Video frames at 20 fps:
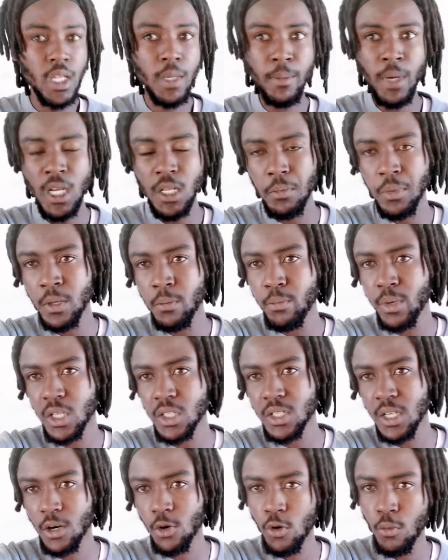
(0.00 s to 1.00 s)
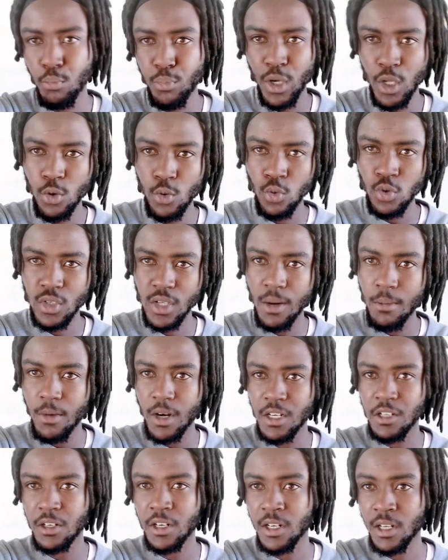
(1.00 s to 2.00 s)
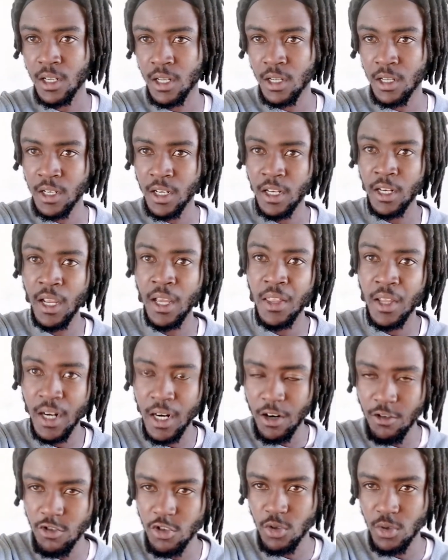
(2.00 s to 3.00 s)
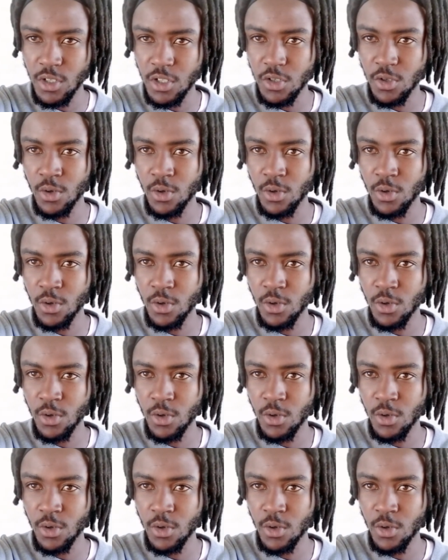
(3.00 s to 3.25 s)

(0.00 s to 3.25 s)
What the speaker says: they might be better compared to someone in another country.